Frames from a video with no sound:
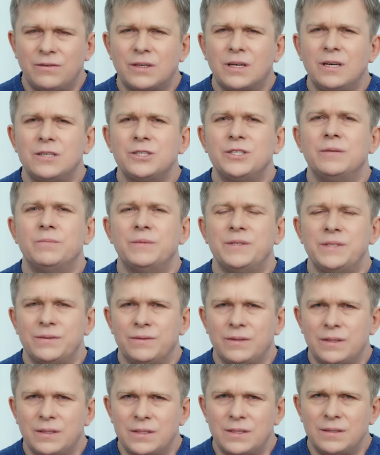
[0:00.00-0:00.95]
But
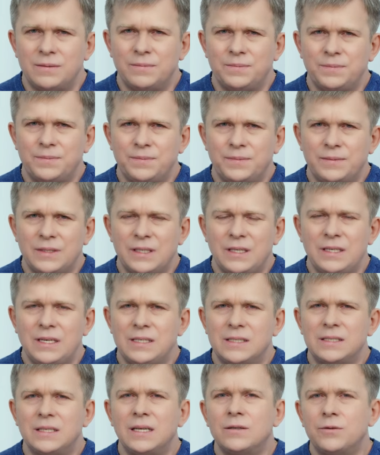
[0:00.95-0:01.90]
in each of you,
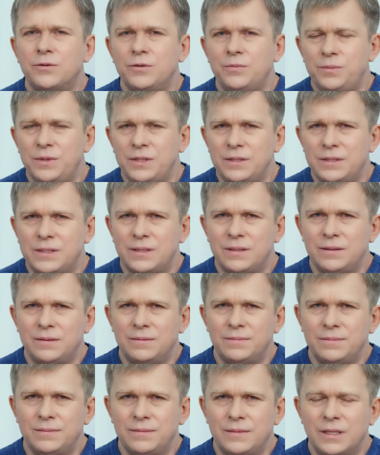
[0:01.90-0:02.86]
there is that
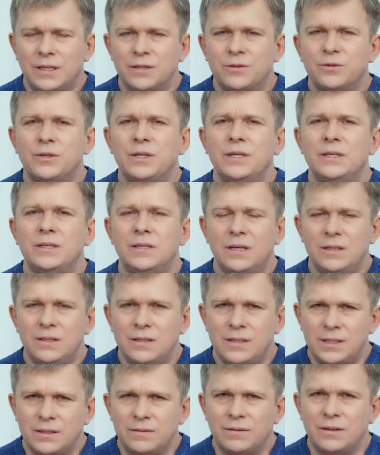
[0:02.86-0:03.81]
particle which reaches
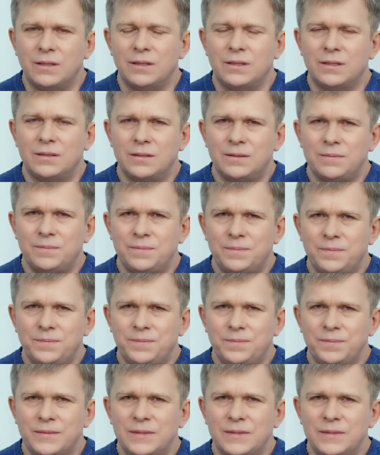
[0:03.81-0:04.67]
out to AllatRa.